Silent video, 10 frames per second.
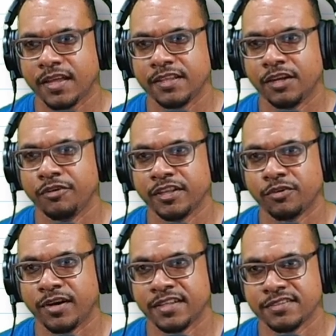And then we write
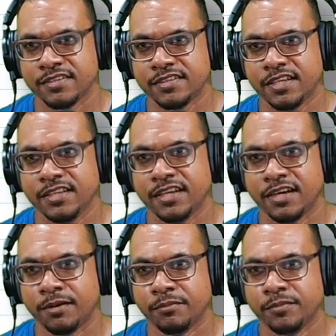our answers here, the
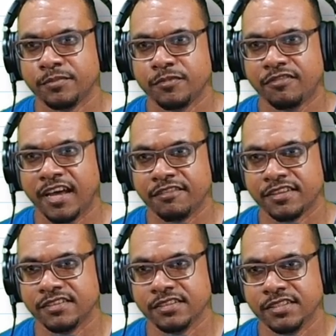5
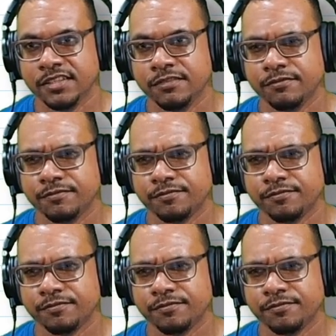and 13.